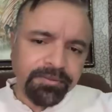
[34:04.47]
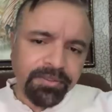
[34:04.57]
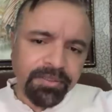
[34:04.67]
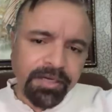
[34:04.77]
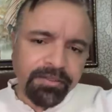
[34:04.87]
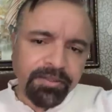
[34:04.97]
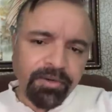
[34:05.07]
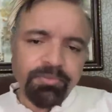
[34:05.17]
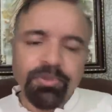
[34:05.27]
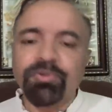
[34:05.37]
and
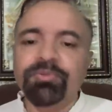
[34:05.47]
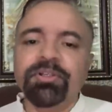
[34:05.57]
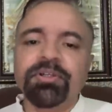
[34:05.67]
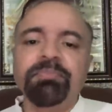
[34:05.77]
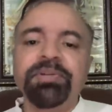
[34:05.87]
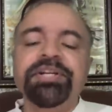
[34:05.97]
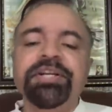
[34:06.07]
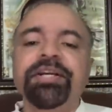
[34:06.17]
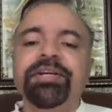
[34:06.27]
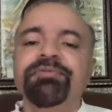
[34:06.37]
down below the complete
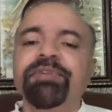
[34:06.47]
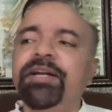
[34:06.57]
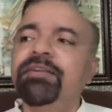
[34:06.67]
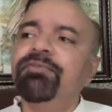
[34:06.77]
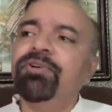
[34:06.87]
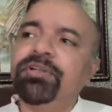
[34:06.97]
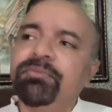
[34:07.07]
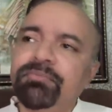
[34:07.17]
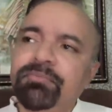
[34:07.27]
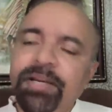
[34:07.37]
area, you find for
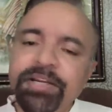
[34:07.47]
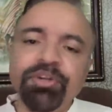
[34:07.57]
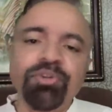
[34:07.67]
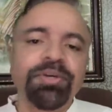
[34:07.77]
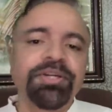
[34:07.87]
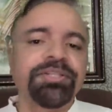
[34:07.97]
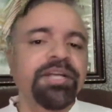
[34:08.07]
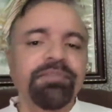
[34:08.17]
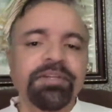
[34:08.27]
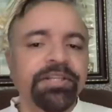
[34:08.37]
many kilometers, they
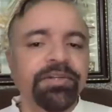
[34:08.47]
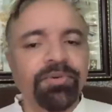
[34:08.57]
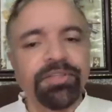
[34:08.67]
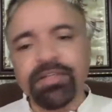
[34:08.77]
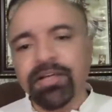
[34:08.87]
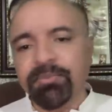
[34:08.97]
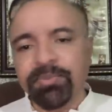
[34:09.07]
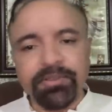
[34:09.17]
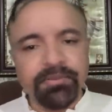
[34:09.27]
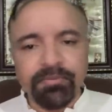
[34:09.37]
have nothing, only their
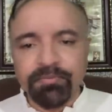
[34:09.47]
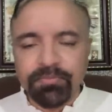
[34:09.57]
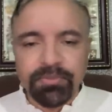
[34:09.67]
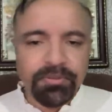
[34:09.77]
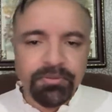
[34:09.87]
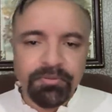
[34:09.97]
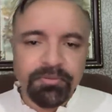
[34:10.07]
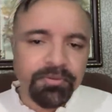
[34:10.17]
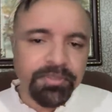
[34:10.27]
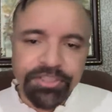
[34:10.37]
army
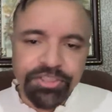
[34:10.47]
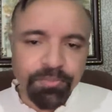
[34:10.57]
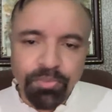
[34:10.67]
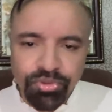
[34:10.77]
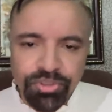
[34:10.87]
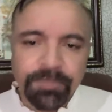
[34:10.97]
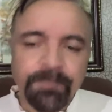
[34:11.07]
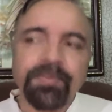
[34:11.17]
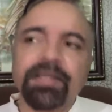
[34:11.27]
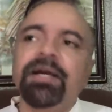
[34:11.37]
ranger post.
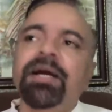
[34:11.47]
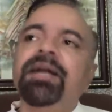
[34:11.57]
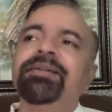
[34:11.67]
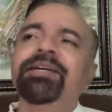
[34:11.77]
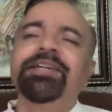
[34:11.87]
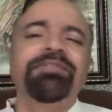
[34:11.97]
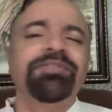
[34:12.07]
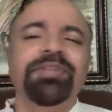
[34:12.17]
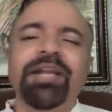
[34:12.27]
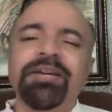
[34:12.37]
And they're
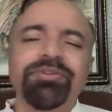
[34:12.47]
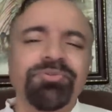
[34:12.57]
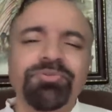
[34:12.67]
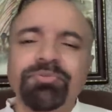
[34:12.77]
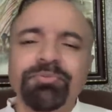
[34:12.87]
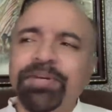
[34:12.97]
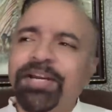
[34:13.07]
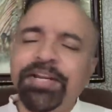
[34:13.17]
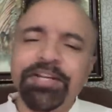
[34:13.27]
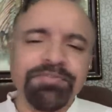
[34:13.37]
given lands to
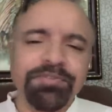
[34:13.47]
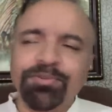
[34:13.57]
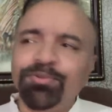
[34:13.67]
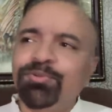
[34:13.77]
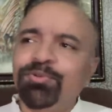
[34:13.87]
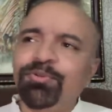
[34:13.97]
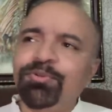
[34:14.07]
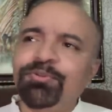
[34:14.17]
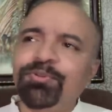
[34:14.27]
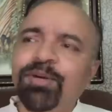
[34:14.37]
brigadiers.
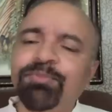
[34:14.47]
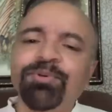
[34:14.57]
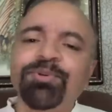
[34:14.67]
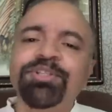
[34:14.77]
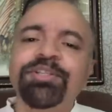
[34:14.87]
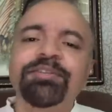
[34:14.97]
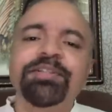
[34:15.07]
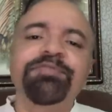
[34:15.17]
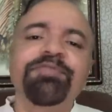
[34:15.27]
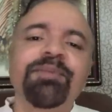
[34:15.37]
You come to know
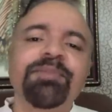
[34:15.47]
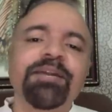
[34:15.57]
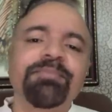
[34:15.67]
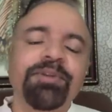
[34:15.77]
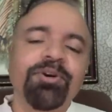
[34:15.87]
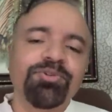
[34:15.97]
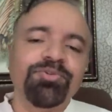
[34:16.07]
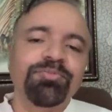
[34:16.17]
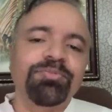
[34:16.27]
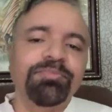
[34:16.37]
this farm belongs
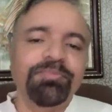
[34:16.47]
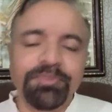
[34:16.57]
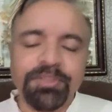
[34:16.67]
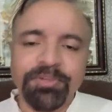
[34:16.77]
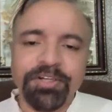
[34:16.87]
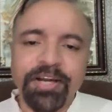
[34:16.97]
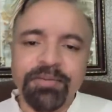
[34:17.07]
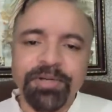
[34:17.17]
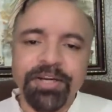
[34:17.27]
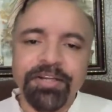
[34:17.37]
to some
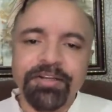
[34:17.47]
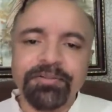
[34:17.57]
retired brigadier,